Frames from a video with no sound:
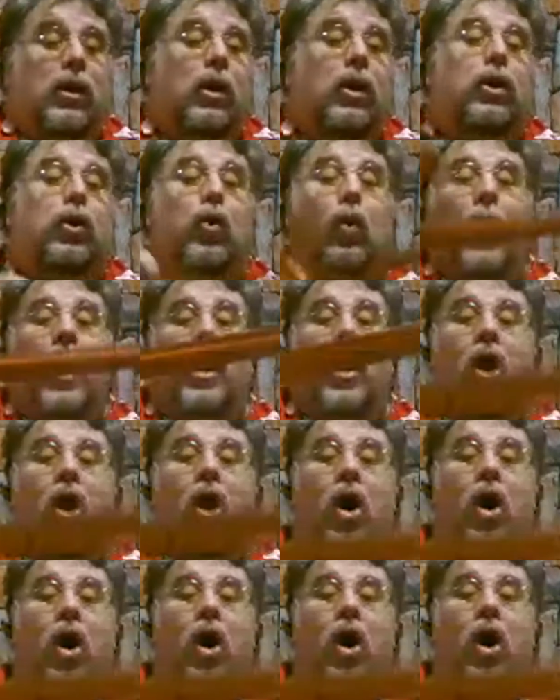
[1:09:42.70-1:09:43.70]
you want
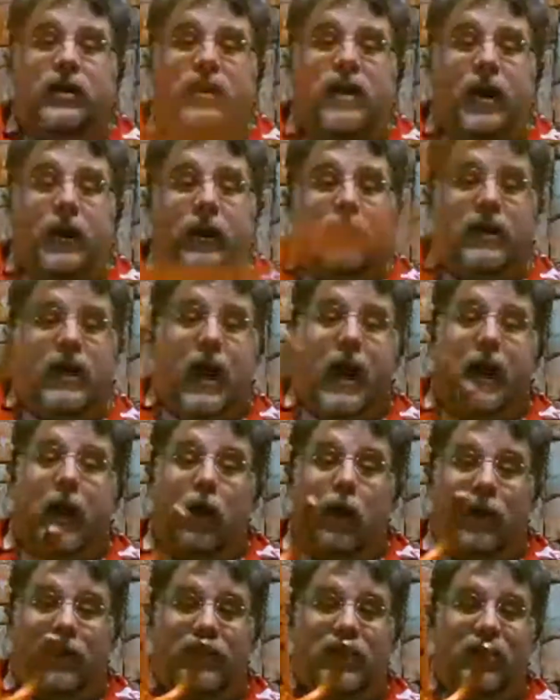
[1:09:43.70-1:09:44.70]
offhand
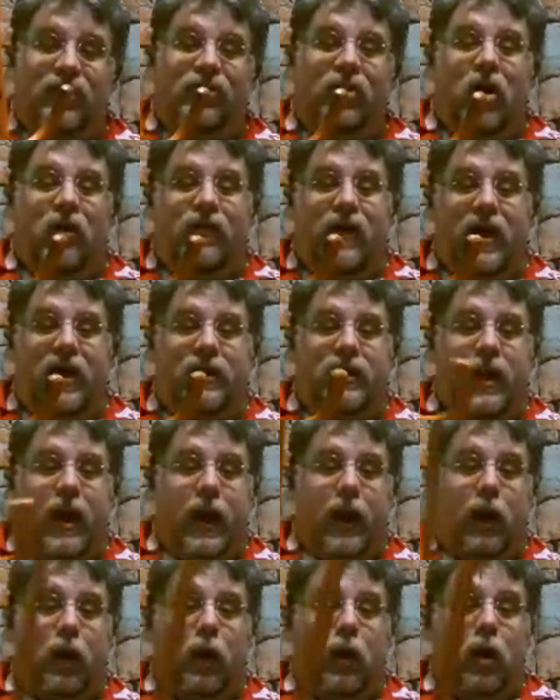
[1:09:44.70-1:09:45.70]
dagger, it does offhand
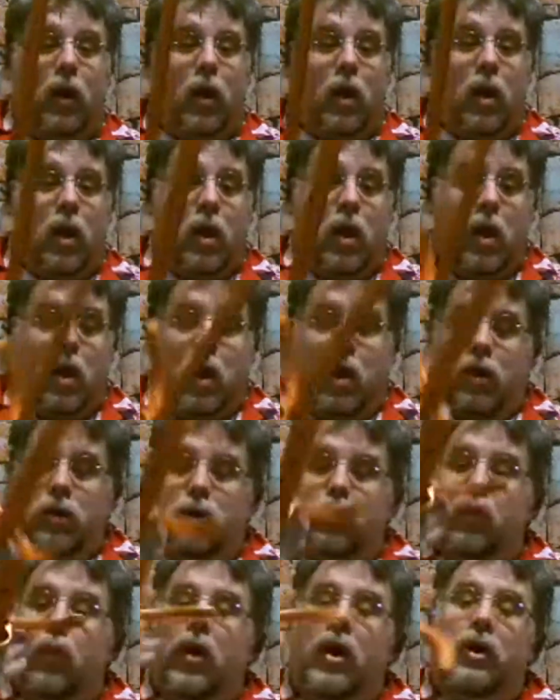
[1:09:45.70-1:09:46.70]
dagger.
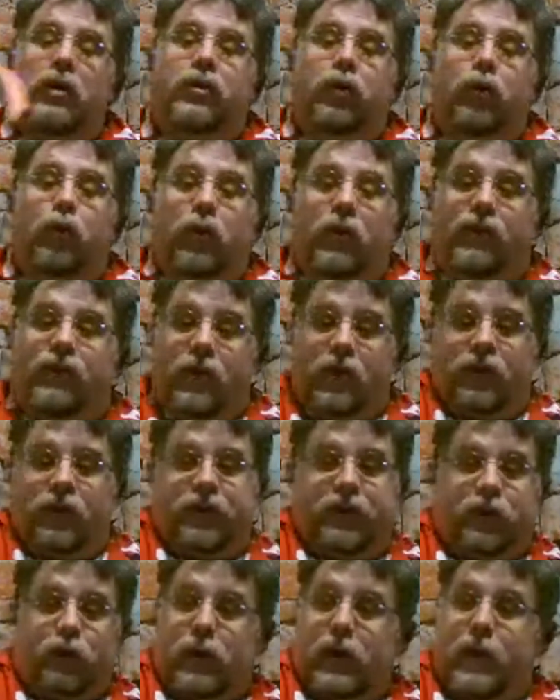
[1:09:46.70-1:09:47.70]
You want to do
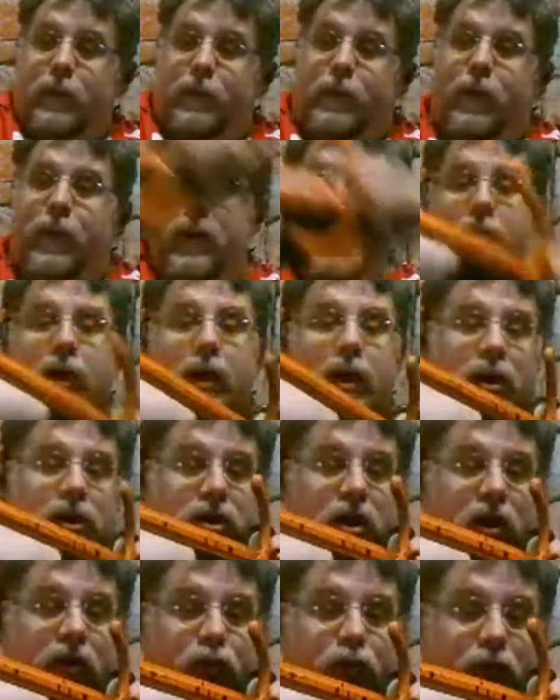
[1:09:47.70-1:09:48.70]
reverse grip, it
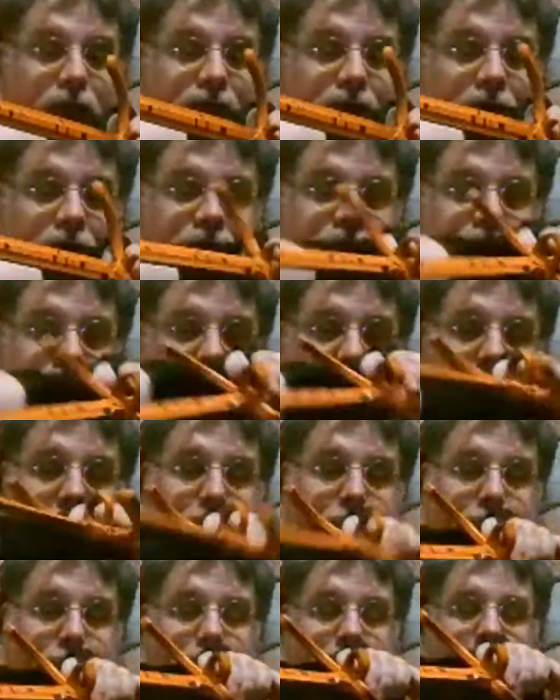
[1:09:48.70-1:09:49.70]
does reverse
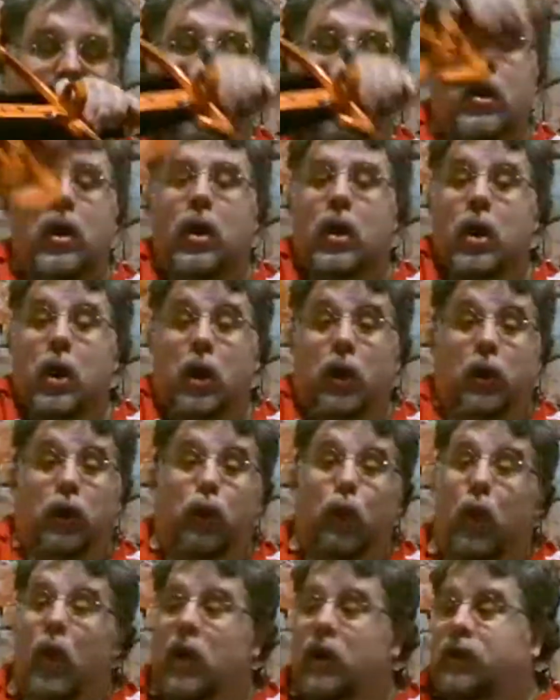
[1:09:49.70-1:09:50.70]
grip.
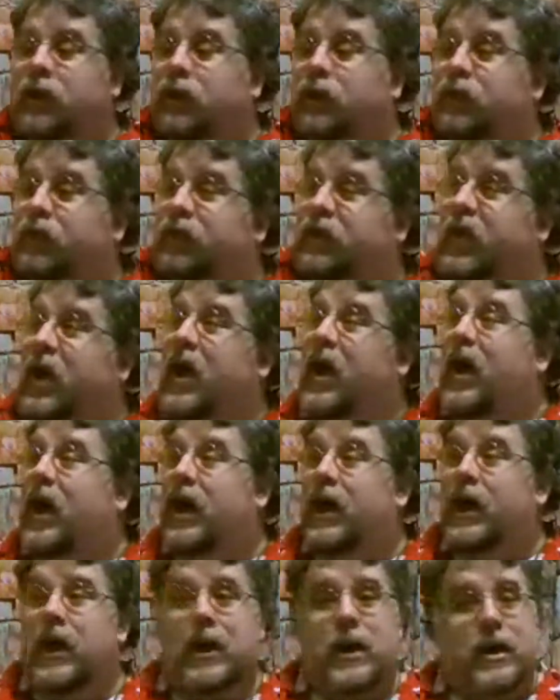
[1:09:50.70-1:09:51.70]
You want to do
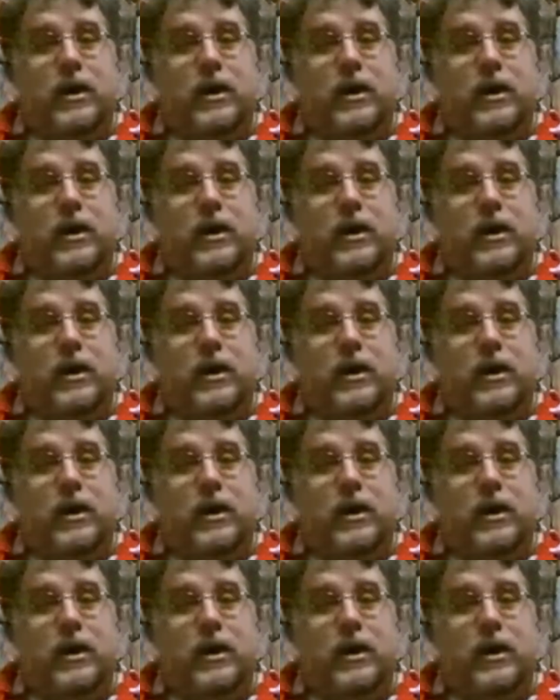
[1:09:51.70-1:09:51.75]
psi,